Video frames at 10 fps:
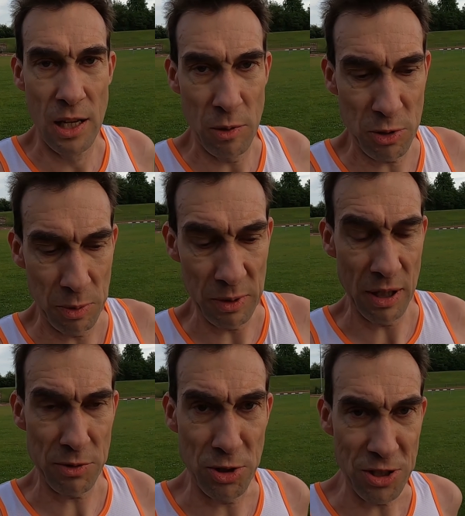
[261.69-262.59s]
which is one
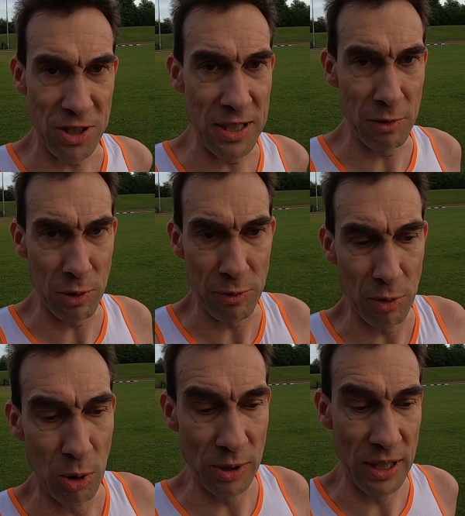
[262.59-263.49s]
I traditionally would have
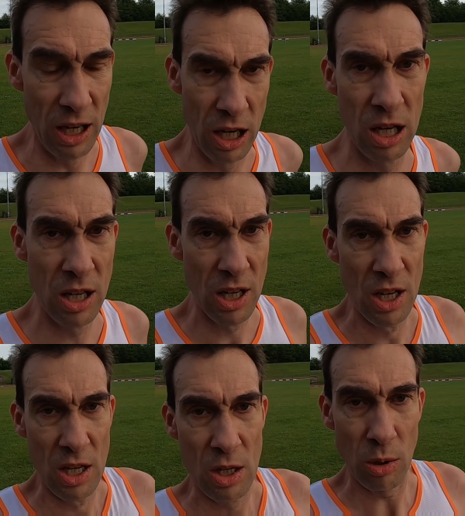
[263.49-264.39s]
worn,
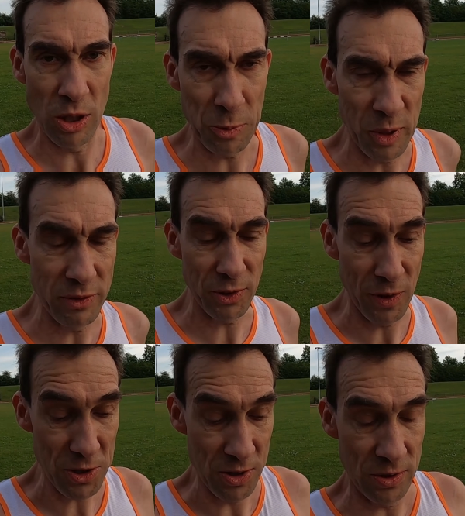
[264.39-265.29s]
or these previous
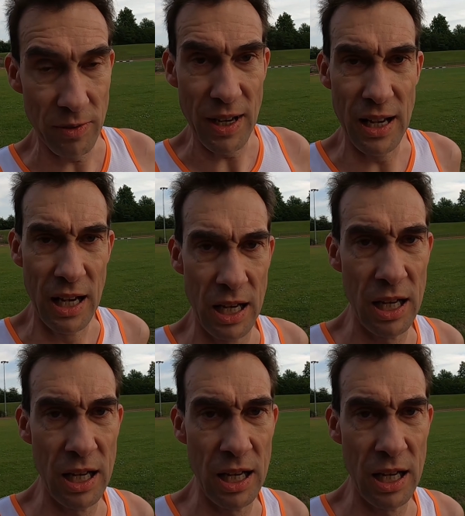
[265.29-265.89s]
versions of it,